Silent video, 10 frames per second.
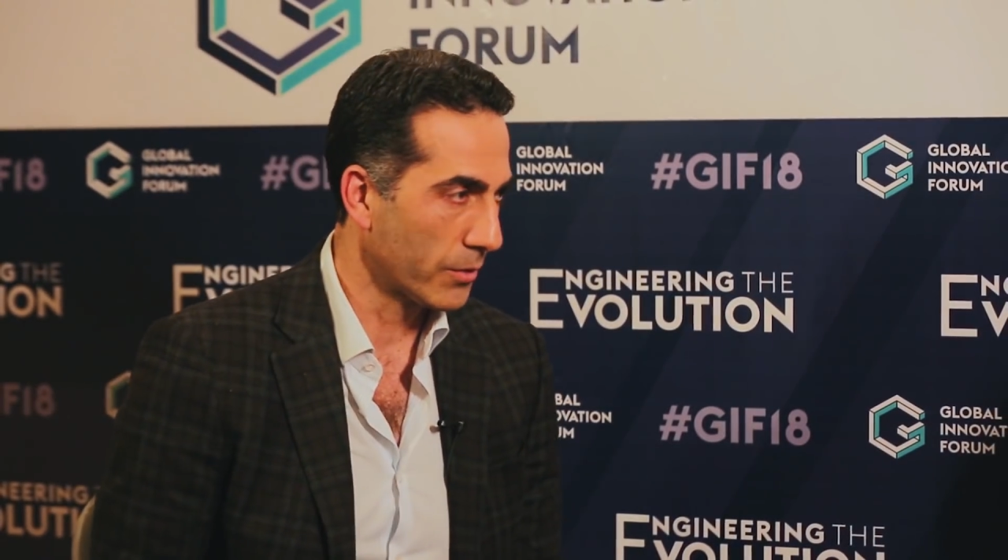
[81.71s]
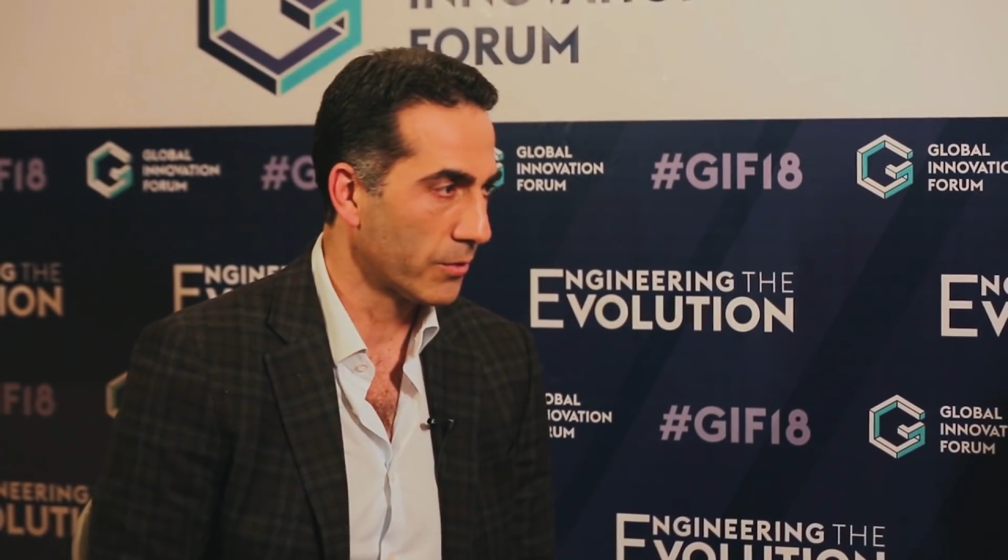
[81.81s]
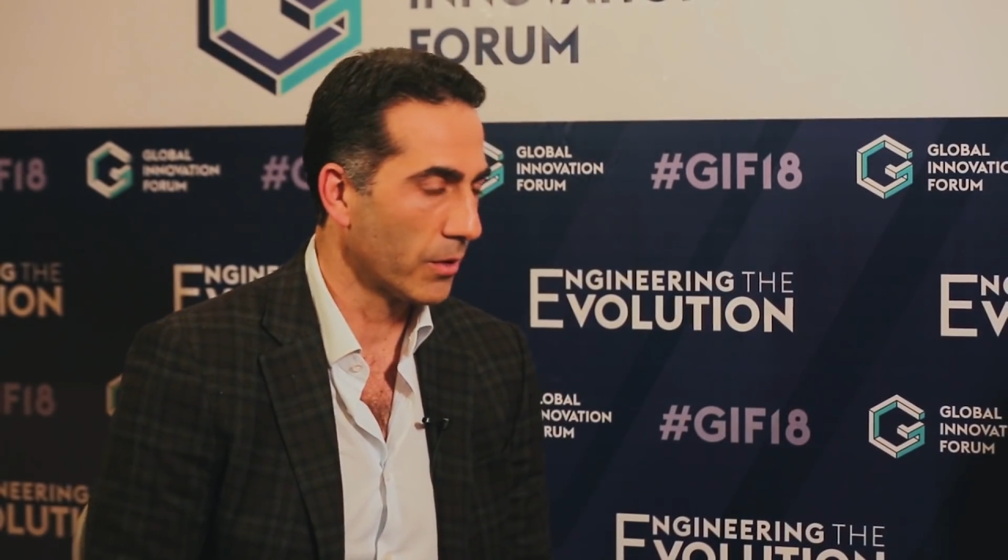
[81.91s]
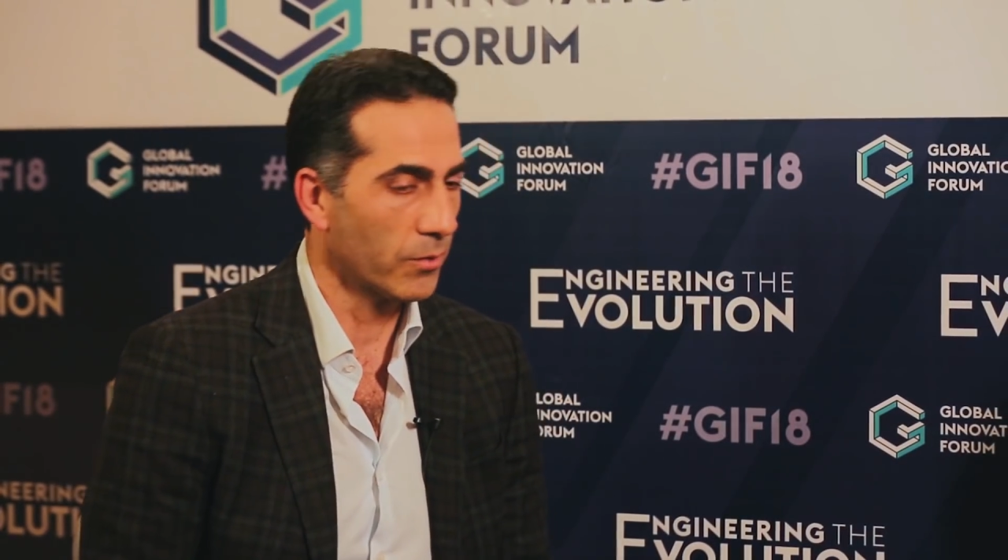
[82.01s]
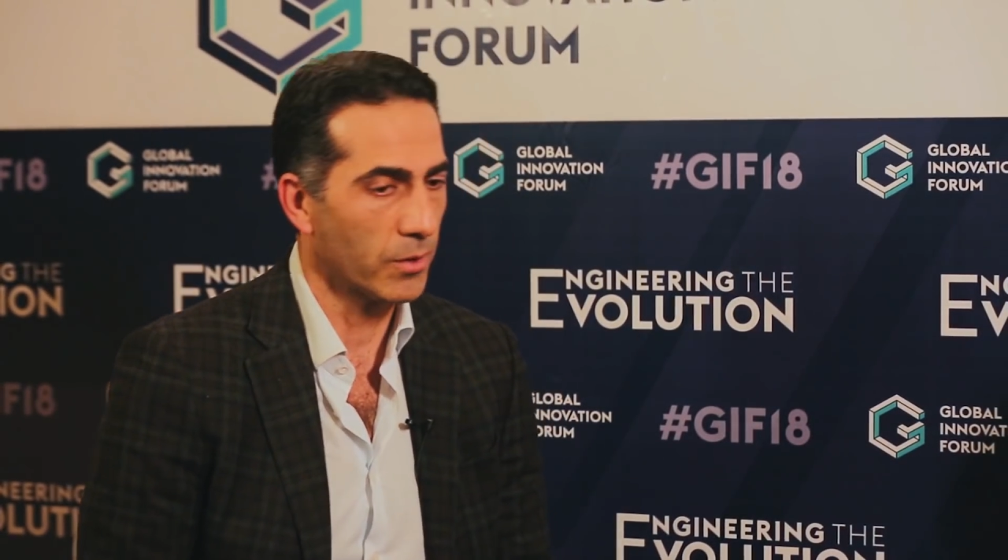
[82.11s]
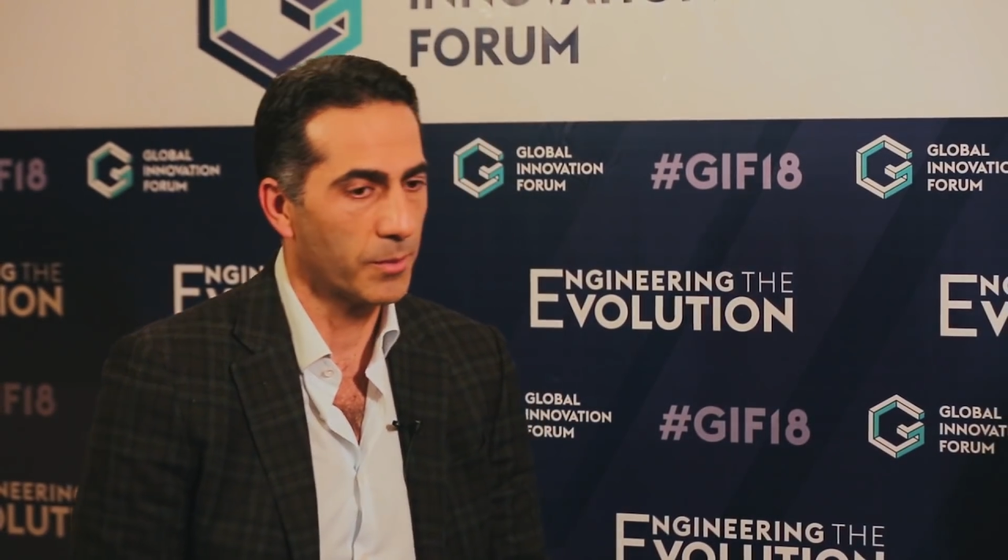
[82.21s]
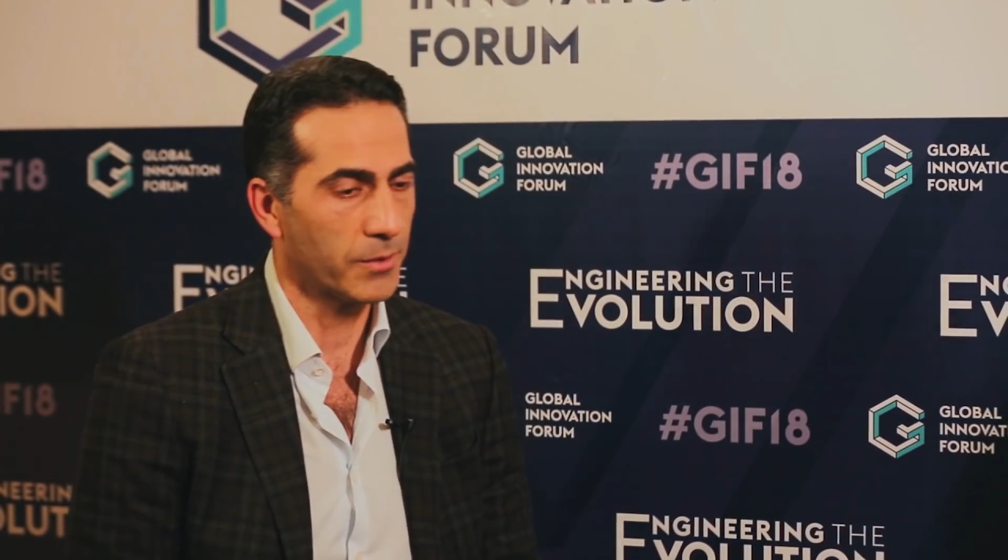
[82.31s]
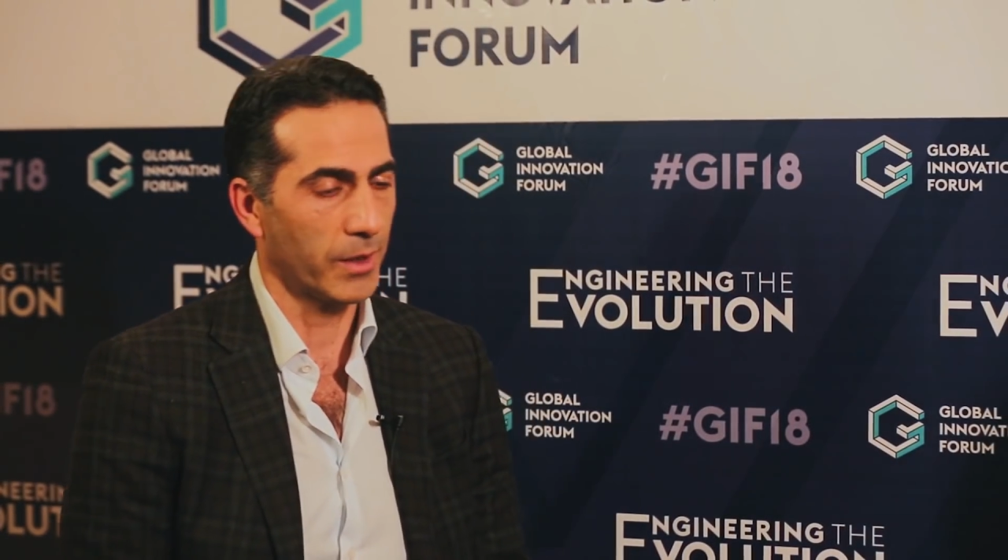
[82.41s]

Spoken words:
we're still will be